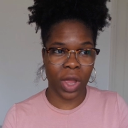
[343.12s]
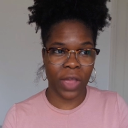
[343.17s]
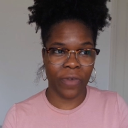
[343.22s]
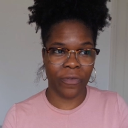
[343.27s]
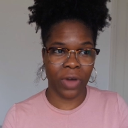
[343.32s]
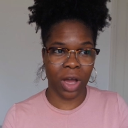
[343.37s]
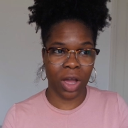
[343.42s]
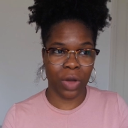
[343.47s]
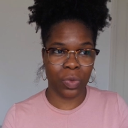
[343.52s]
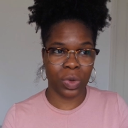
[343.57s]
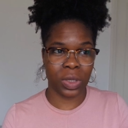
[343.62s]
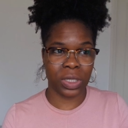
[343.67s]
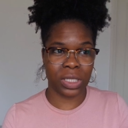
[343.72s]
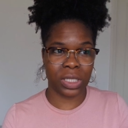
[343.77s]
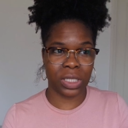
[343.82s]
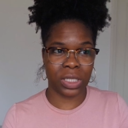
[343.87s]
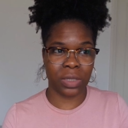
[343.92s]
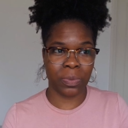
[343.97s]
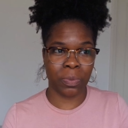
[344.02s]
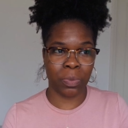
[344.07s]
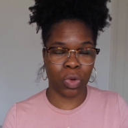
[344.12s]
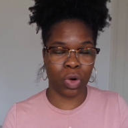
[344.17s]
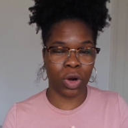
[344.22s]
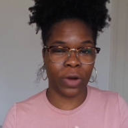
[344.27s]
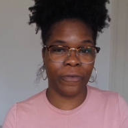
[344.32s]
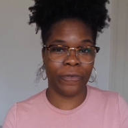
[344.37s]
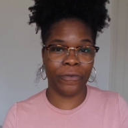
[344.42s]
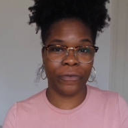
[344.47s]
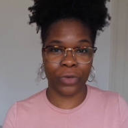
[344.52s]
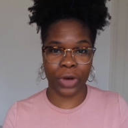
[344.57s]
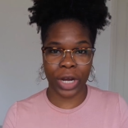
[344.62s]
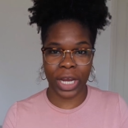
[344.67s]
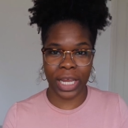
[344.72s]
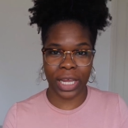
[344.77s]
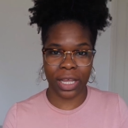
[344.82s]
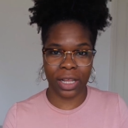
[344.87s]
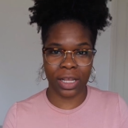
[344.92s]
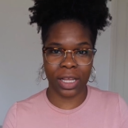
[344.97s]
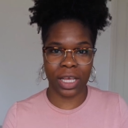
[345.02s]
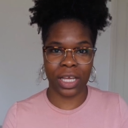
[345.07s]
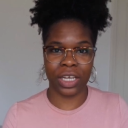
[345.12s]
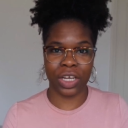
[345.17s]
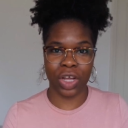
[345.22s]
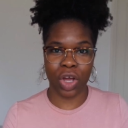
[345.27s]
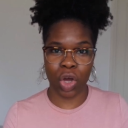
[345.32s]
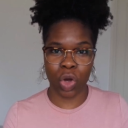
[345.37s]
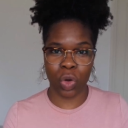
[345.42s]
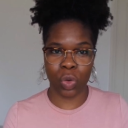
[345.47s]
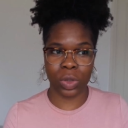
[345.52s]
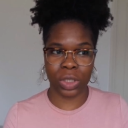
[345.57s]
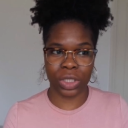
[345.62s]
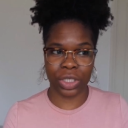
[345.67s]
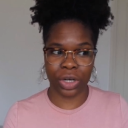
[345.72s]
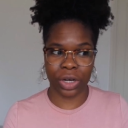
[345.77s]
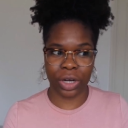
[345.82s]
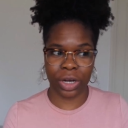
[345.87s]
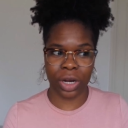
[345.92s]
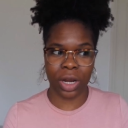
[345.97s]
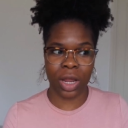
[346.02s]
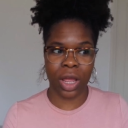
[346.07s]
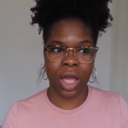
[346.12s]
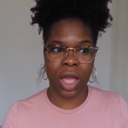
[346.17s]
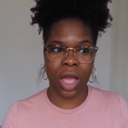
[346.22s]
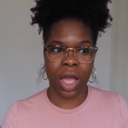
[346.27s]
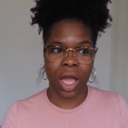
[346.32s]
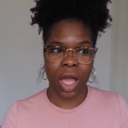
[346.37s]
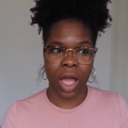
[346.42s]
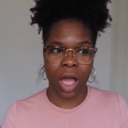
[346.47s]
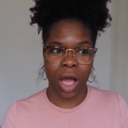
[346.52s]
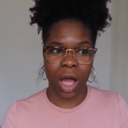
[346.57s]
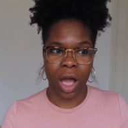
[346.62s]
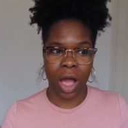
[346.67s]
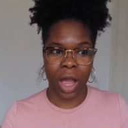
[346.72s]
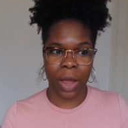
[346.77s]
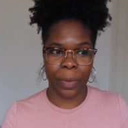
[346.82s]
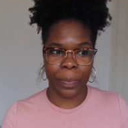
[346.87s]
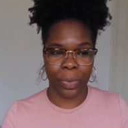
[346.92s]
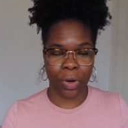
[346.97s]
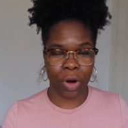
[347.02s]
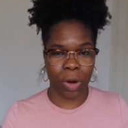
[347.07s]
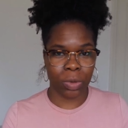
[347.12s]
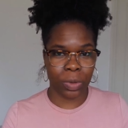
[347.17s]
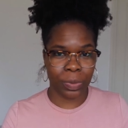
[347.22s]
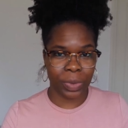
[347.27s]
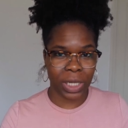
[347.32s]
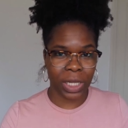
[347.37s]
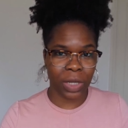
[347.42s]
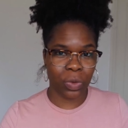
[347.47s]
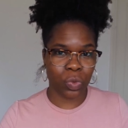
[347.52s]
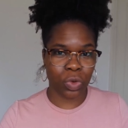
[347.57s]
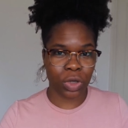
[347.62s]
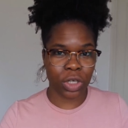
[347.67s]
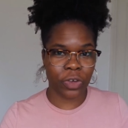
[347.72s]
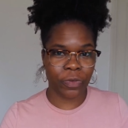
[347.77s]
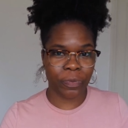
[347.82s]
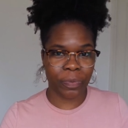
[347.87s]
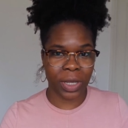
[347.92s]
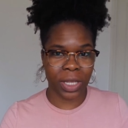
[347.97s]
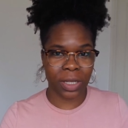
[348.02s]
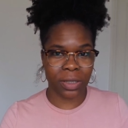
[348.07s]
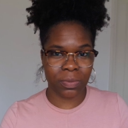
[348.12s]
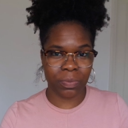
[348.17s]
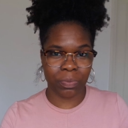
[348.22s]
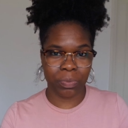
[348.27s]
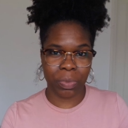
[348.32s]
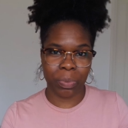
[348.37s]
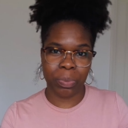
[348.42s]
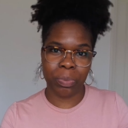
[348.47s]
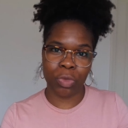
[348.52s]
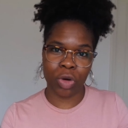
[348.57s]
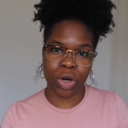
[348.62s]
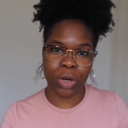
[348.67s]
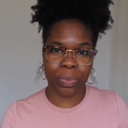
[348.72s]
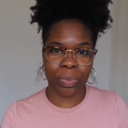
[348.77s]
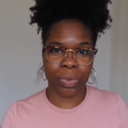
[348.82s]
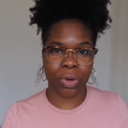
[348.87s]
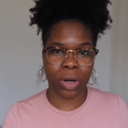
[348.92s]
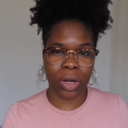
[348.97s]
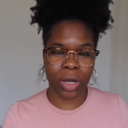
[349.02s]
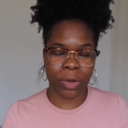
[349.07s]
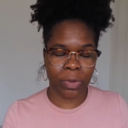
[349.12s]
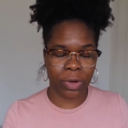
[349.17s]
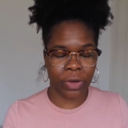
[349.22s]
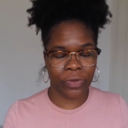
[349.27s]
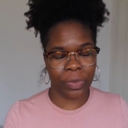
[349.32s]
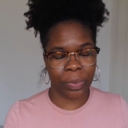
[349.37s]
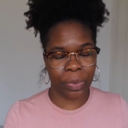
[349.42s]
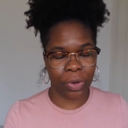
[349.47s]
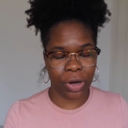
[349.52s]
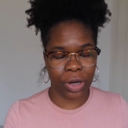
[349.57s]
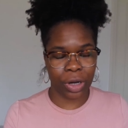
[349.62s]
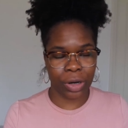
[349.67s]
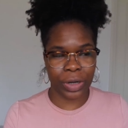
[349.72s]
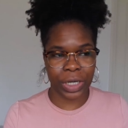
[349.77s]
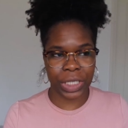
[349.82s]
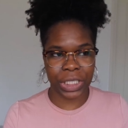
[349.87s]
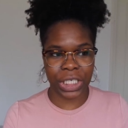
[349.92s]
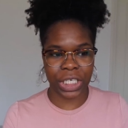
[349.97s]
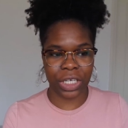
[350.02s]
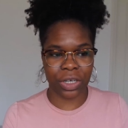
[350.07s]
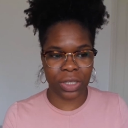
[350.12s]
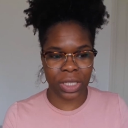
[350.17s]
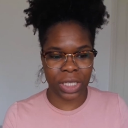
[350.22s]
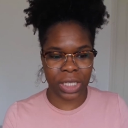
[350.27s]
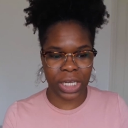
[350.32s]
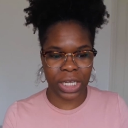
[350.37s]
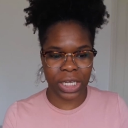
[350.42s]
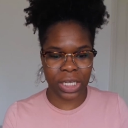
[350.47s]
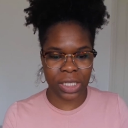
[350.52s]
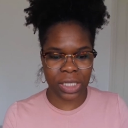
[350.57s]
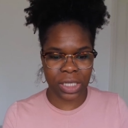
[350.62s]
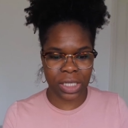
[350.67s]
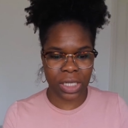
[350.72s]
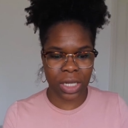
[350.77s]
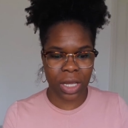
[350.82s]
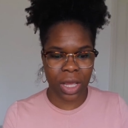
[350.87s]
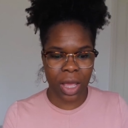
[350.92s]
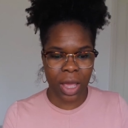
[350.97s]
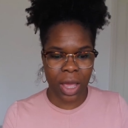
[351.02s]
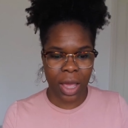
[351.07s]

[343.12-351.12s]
if I was more frail and older, I probably would have been more of a priority on the list.